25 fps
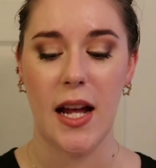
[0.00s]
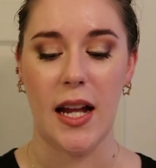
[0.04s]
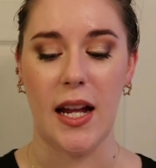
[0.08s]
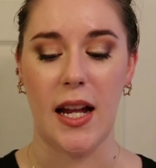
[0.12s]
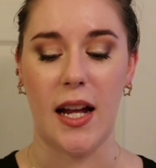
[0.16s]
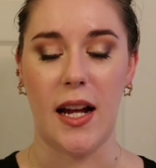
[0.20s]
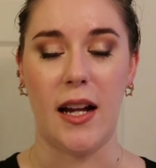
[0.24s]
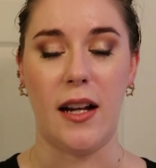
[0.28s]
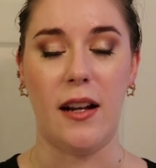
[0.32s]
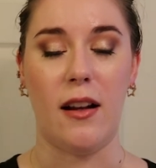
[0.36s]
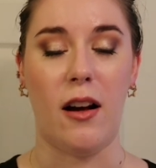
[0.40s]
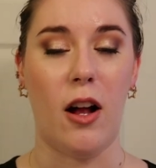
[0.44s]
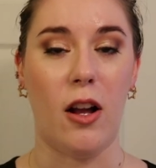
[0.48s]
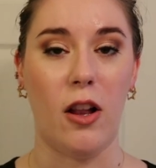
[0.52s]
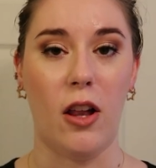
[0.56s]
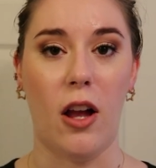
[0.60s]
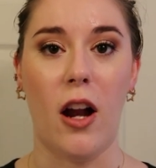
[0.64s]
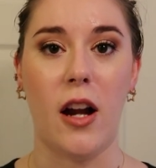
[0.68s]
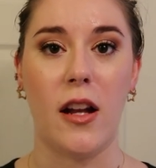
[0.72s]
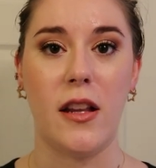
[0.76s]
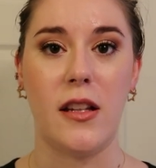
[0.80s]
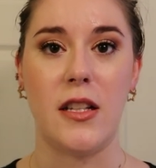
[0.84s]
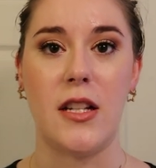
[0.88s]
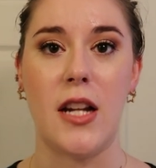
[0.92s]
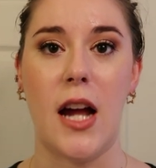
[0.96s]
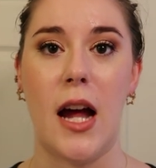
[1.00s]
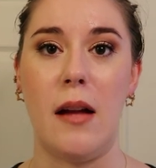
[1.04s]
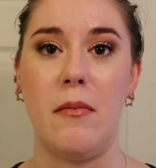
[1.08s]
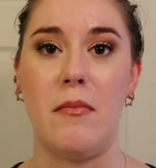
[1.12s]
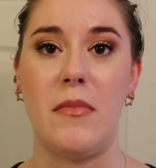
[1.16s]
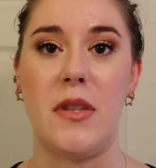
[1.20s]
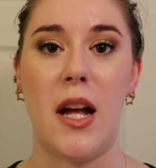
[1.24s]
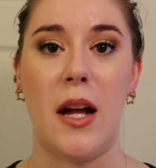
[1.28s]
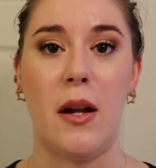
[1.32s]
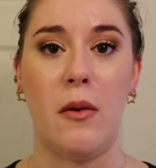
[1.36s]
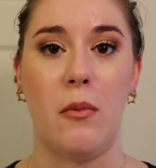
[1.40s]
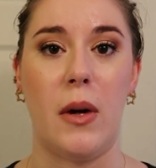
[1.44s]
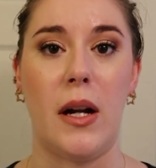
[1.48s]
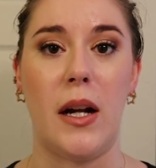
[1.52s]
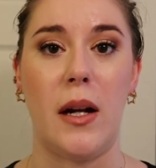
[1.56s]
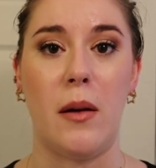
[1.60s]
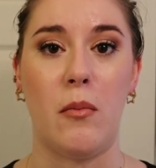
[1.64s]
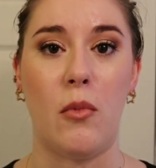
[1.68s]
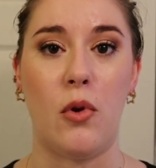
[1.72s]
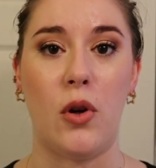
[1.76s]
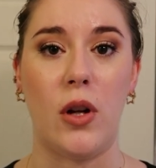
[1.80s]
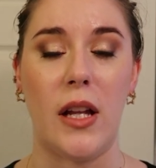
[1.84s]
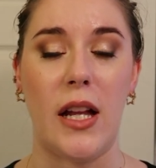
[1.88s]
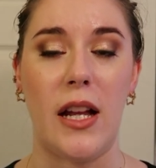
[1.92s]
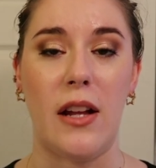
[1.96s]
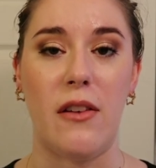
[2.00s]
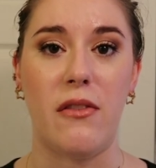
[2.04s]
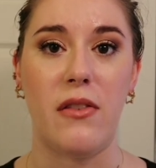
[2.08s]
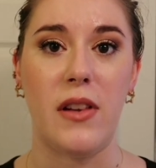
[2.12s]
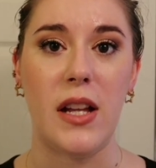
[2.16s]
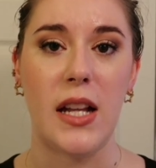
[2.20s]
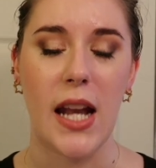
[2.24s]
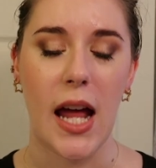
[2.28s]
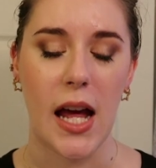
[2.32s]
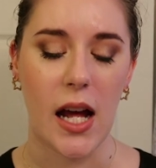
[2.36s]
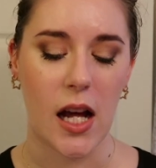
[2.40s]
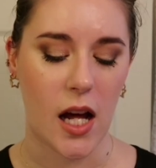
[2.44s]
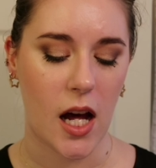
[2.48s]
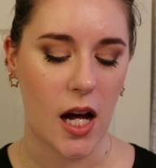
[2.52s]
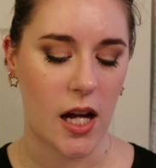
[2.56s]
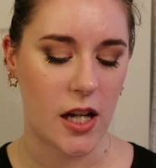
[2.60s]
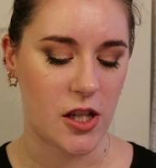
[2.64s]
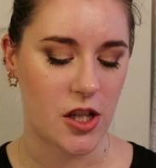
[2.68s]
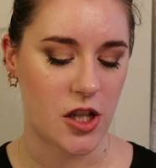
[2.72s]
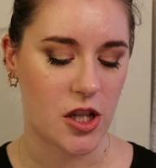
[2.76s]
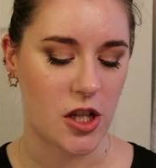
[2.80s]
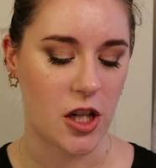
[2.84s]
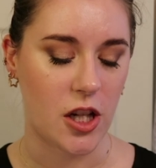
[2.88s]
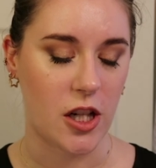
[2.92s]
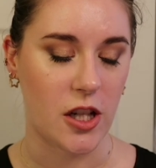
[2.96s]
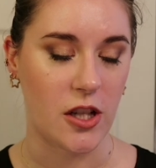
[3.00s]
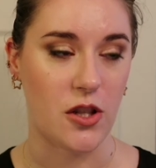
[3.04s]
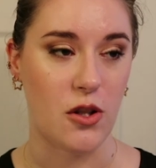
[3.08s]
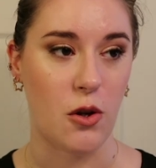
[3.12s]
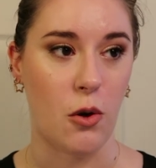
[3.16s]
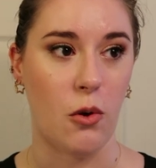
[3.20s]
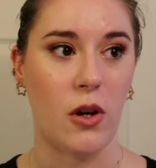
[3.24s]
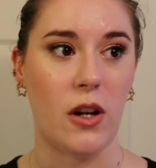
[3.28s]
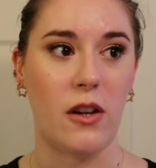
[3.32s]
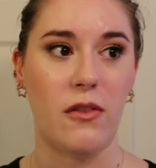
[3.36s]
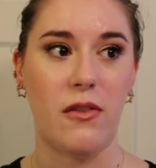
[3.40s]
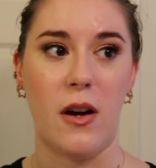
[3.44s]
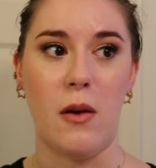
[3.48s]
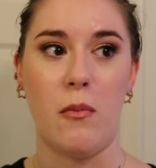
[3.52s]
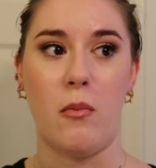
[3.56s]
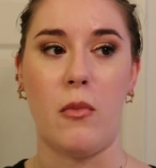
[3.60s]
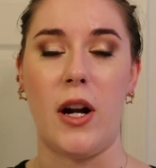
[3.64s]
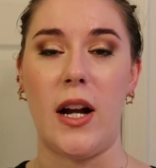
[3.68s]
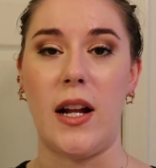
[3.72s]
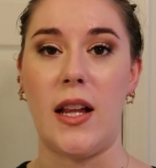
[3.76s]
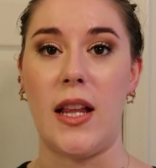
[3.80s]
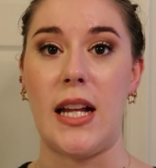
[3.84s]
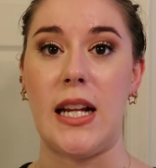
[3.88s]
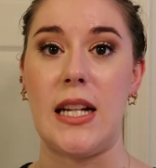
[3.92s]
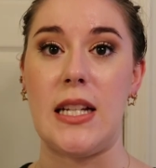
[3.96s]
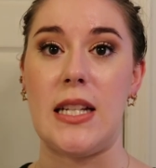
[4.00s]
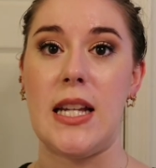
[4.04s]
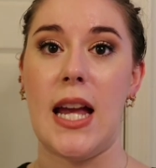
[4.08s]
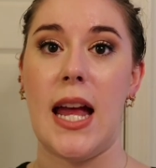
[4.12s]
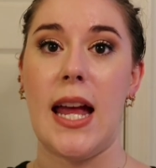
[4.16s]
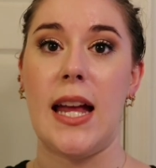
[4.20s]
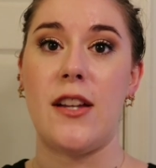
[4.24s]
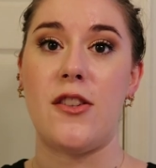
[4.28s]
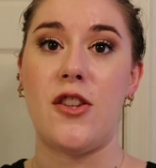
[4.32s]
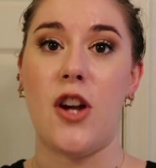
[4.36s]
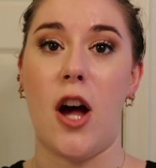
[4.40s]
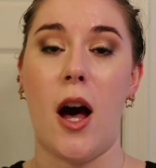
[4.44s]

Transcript: and a lot of the times I wear more like v-neck cut shirts or if I'm wearing like a tank